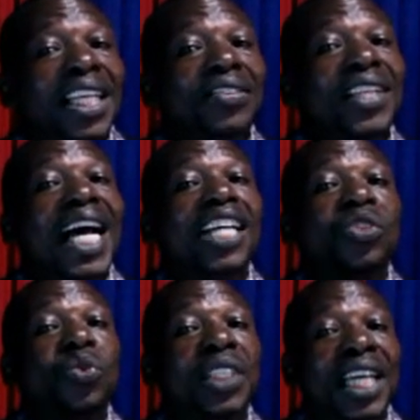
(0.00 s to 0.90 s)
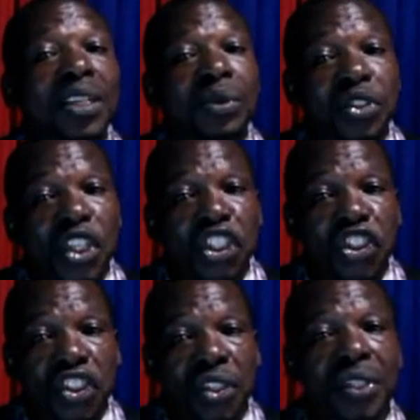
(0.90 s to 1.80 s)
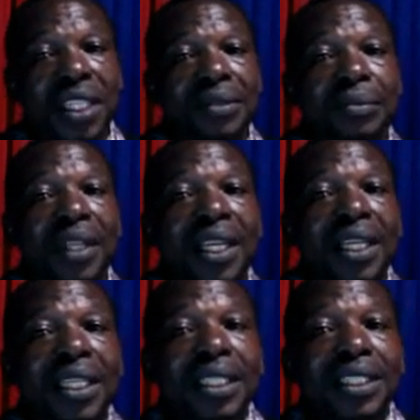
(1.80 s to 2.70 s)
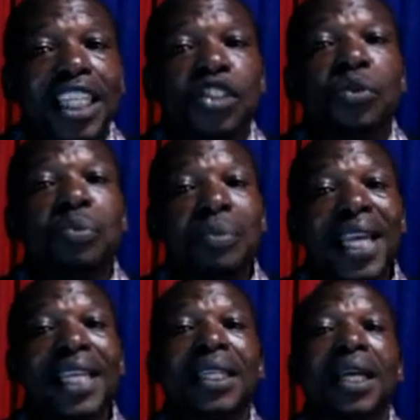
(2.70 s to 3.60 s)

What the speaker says: even as you journey with your children, that you may